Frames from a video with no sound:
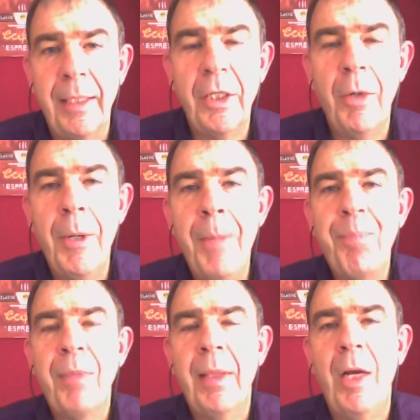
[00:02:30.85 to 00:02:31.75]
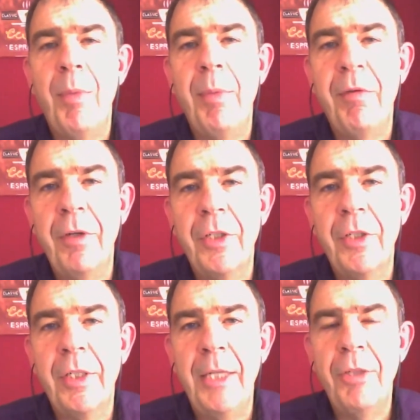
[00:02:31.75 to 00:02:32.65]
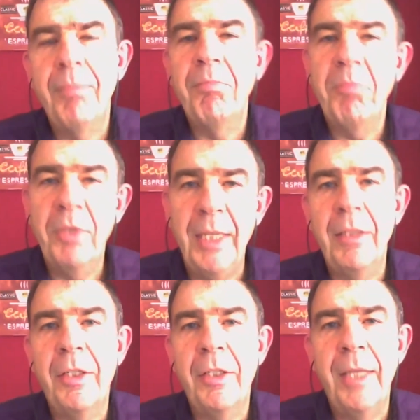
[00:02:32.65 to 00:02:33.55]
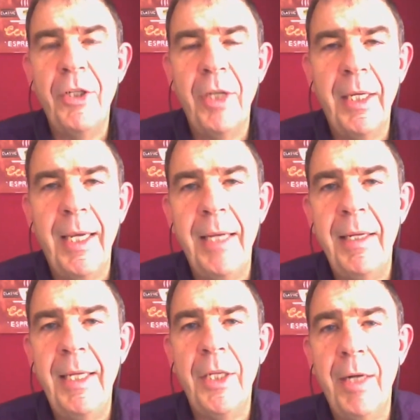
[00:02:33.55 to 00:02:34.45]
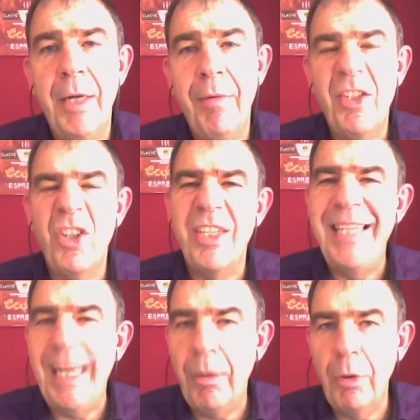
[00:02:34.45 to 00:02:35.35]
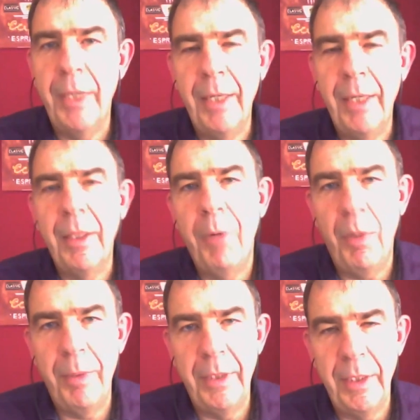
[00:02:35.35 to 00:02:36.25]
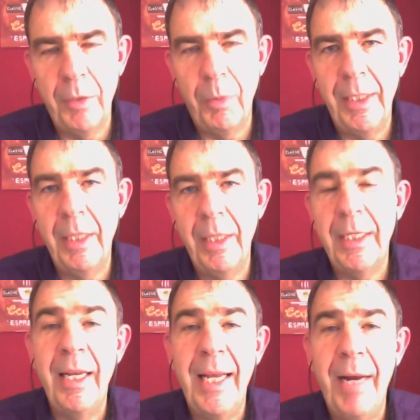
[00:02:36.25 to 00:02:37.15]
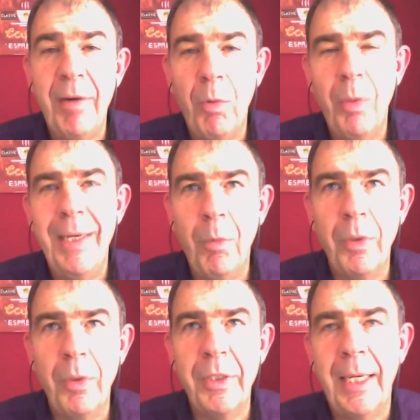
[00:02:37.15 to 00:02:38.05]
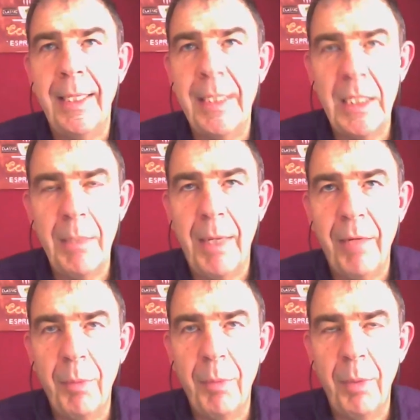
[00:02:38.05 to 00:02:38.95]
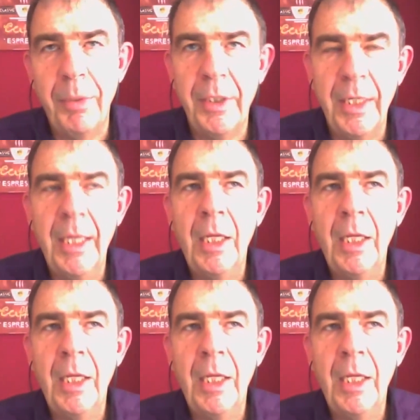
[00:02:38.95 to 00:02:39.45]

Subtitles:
So that would be my first stage. Second stage, again, internet research, now looking at the properties within an area. What's the highest demand for properties?